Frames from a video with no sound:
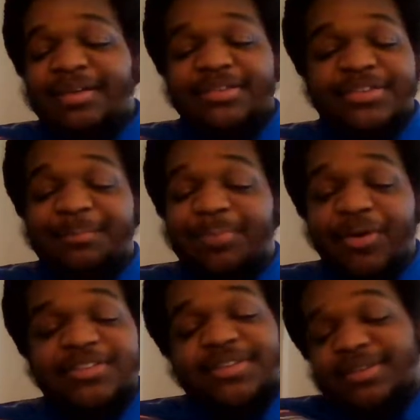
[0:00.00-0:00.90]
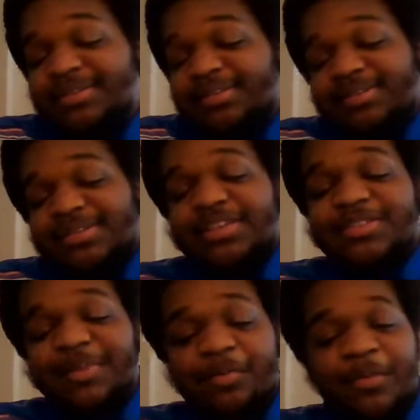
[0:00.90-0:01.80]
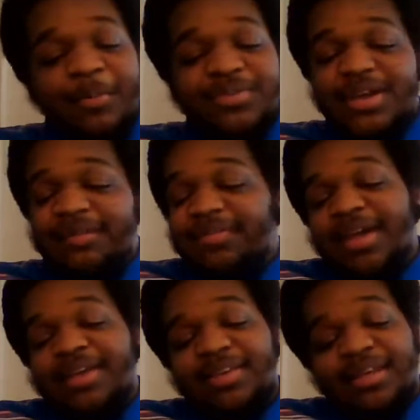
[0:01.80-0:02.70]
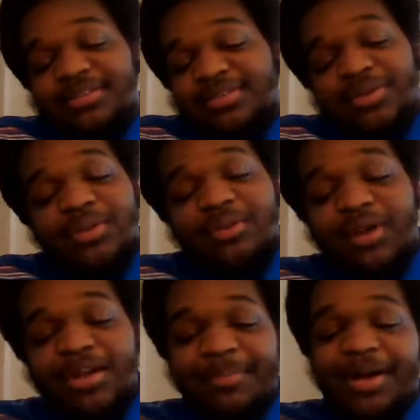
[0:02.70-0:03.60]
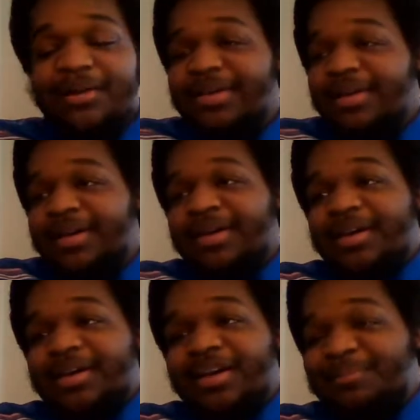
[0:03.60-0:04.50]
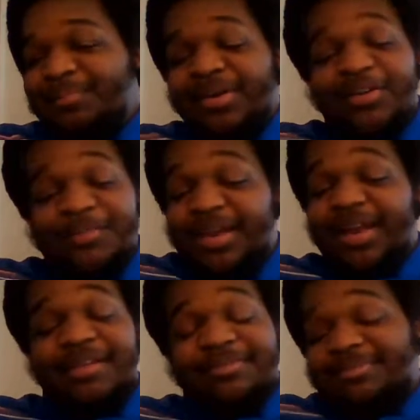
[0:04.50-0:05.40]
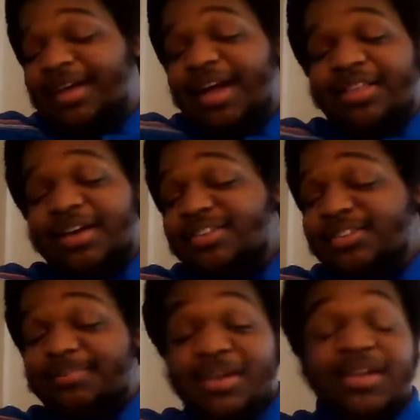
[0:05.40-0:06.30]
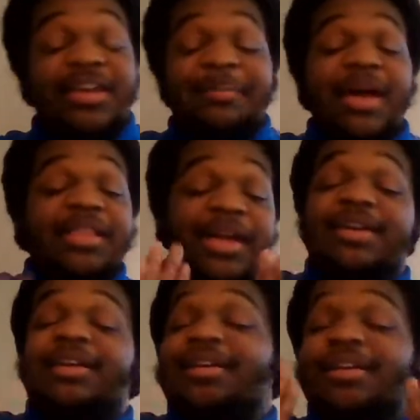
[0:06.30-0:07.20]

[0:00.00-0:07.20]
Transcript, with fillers: some points he says about Promised Neverland that he's totally right about, but I don't mean I like his opinion. I mean, I like,